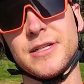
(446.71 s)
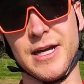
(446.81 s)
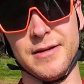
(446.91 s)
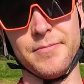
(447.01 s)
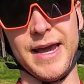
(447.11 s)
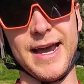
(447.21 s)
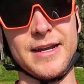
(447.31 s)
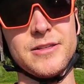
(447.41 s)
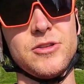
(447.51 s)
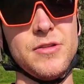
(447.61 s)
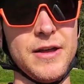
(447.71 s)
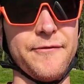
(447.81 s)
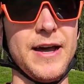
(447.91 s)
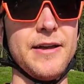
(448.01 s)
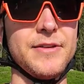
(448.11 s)
come back, do the
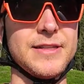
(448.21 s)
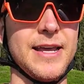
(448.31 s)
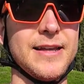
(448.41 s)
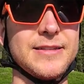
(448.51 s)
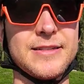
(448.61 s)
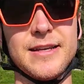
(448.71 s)
5 intense,